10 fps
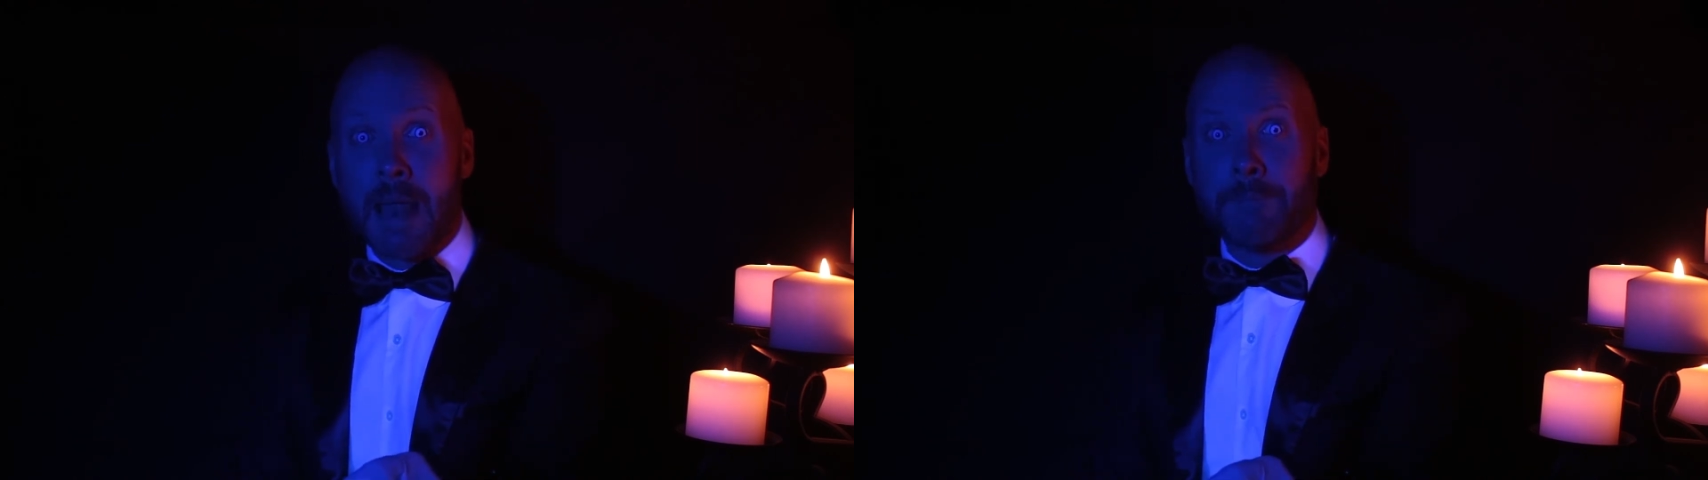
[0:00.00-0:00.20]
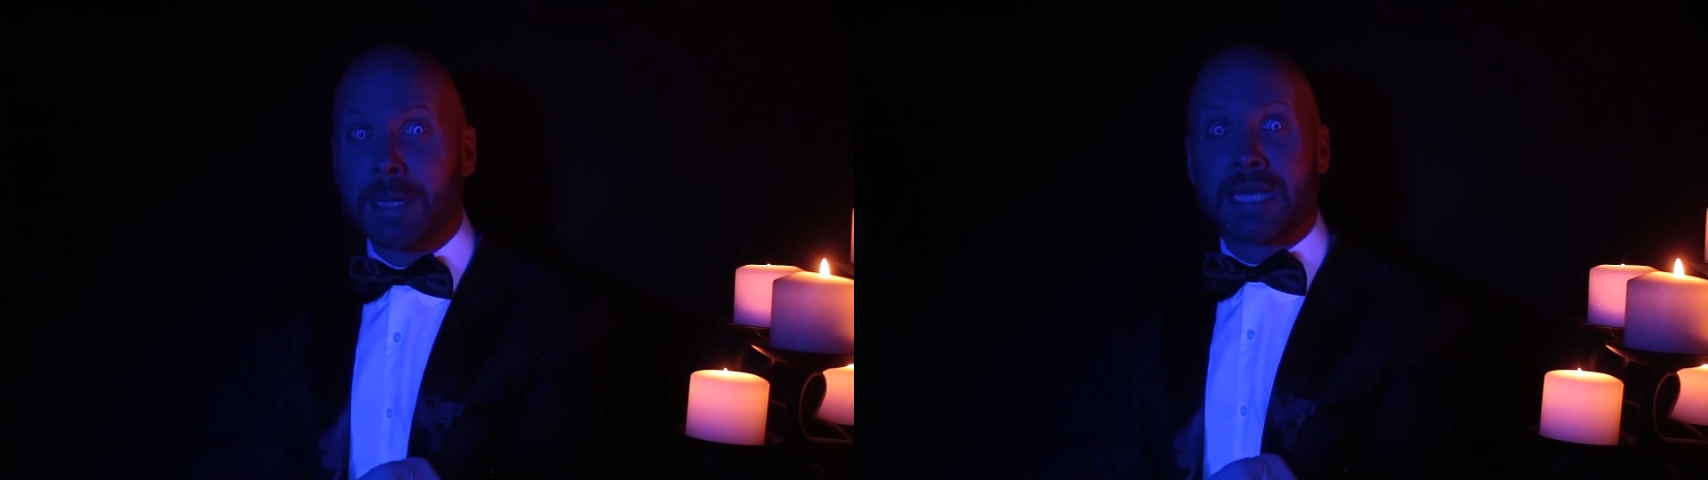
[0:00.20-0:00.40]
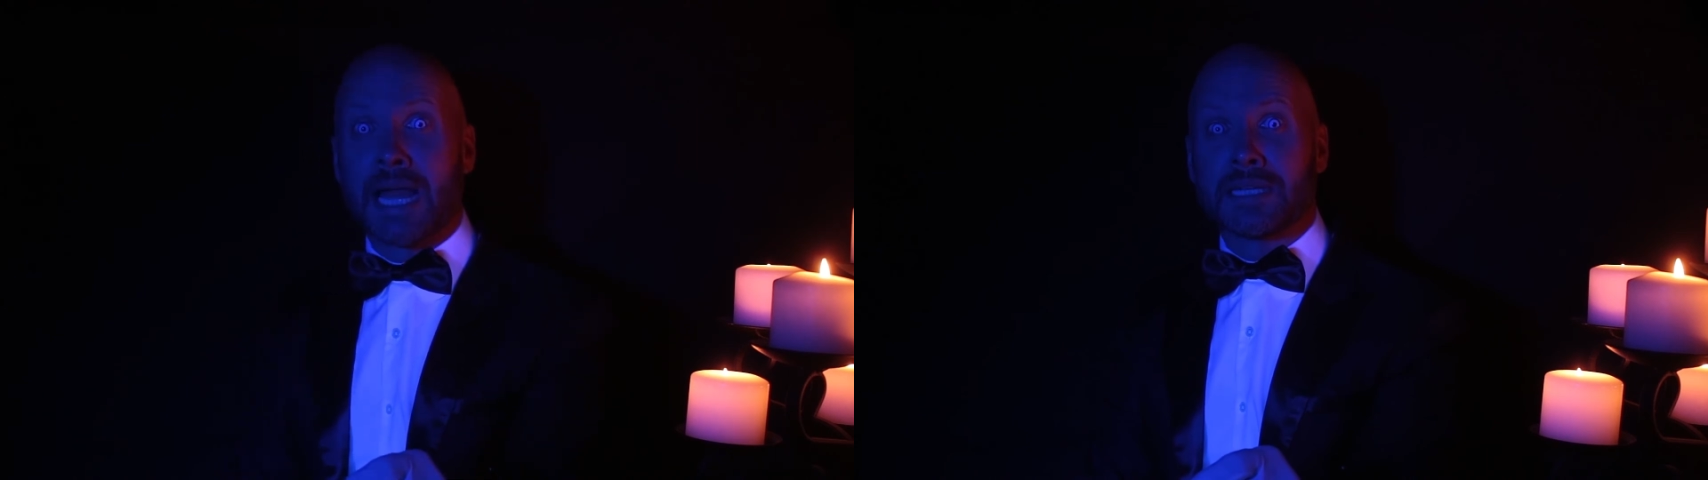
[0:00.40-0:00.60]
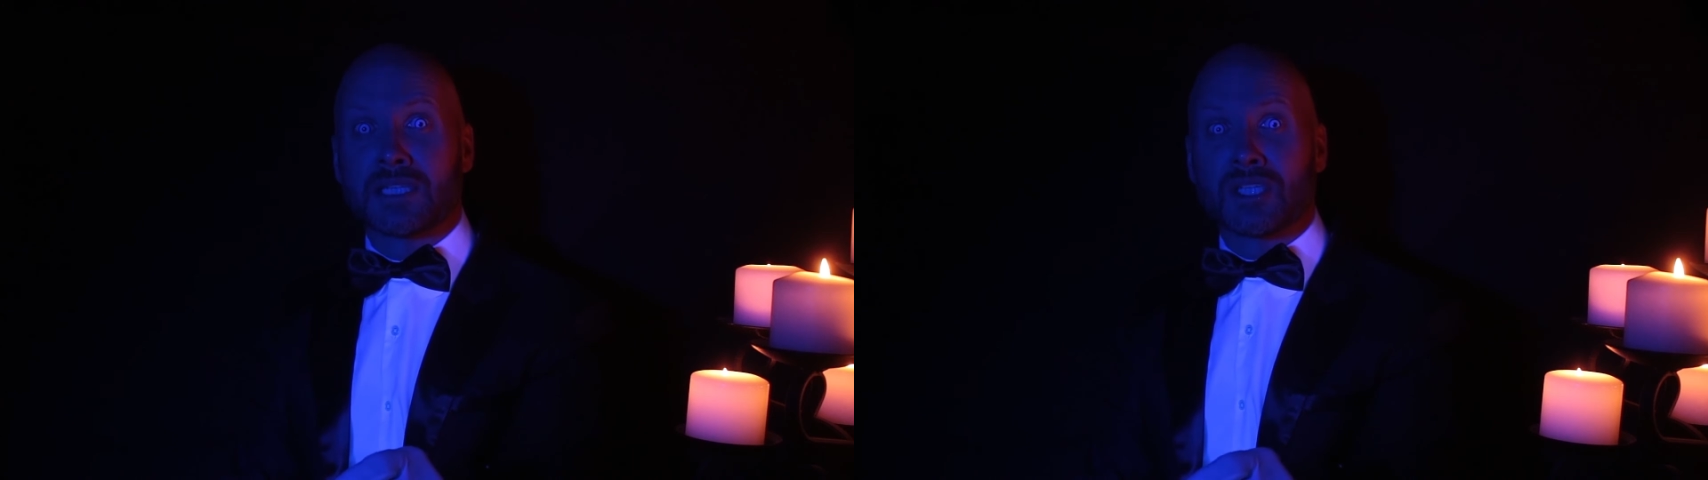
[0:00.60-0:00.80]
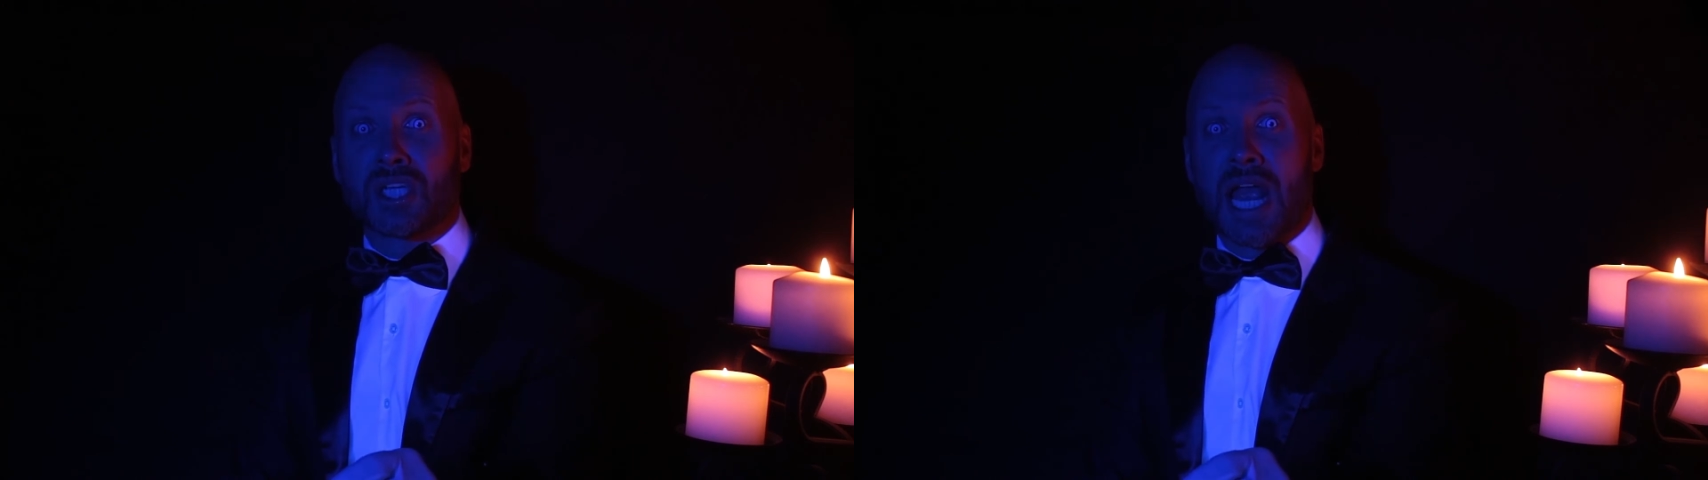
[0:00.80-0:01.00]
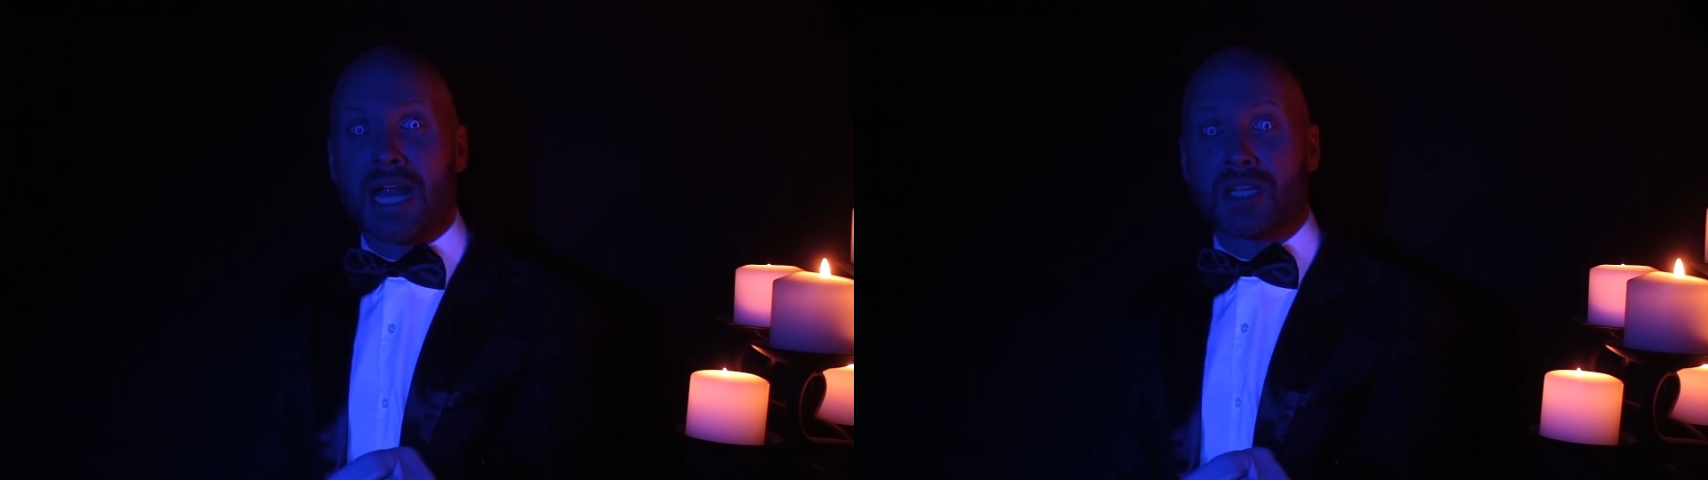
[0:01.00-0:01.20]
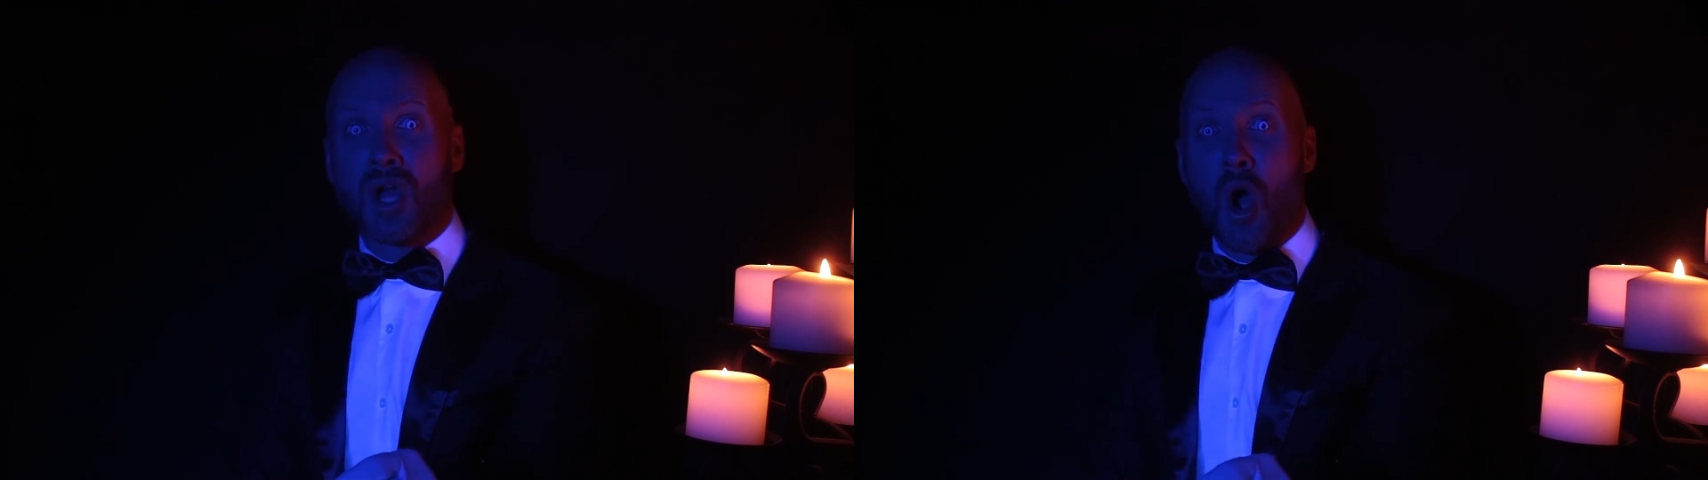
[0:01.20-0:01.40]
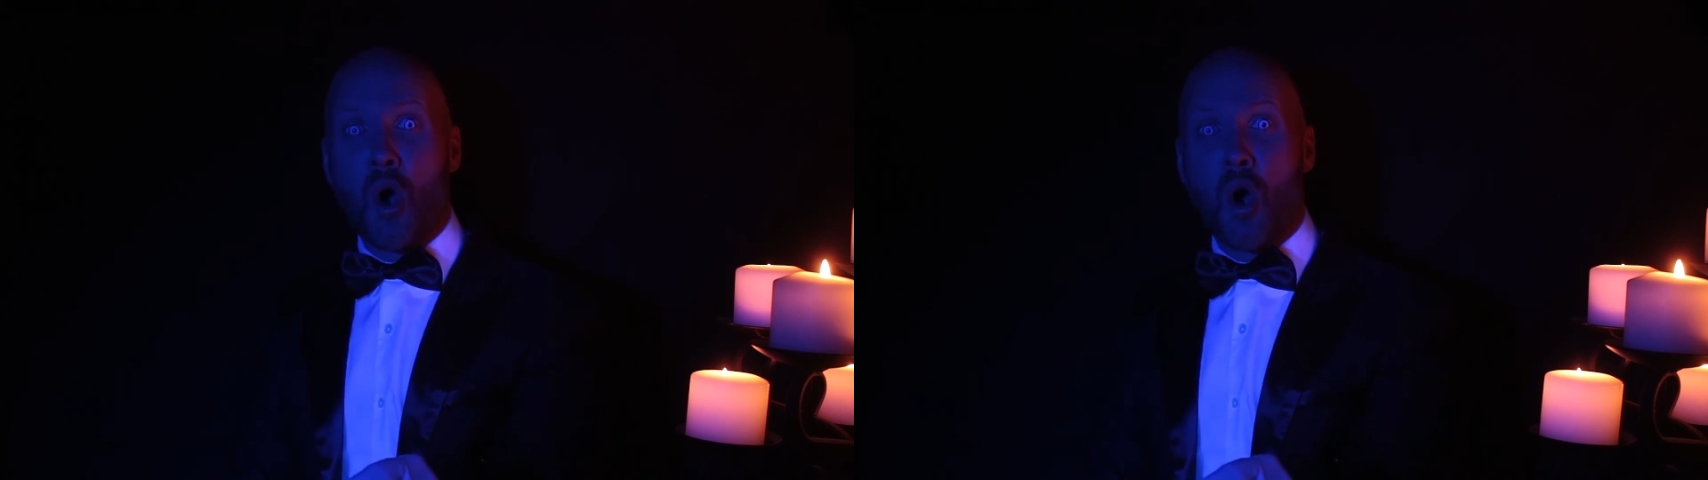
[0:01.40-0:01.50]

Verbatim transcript: and began to chant